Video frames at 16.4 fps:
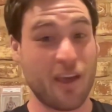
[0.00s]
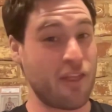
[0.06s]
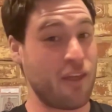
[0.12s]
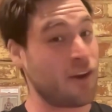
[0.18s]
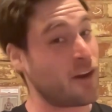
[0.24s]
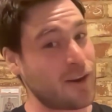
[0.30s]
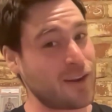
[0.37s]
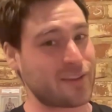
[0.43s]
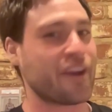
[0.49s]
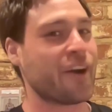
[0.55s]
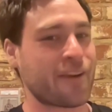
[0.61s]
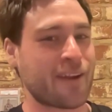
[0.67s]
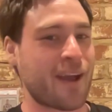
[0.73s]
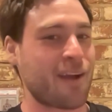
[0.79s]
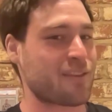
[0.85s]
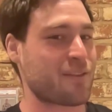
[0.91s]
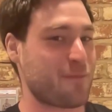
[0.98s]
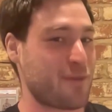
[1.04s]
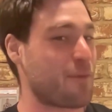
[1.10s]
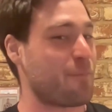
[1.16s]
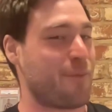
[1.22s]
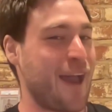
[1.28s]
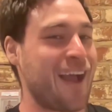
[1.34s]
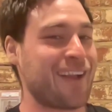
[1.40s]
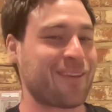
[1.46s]
they're going to turn out to be a
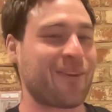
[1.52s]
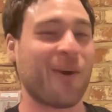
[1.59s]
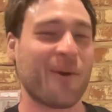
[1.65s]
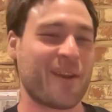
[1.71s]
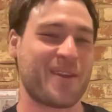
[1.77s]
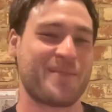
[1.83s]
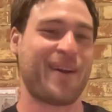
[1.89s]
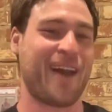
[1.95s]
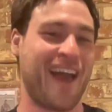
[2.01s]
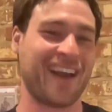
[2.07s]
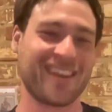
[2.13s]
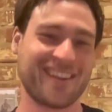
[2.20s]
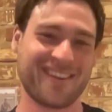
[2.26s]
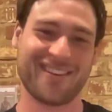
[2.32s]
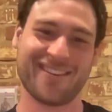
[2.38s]
bad quarterback.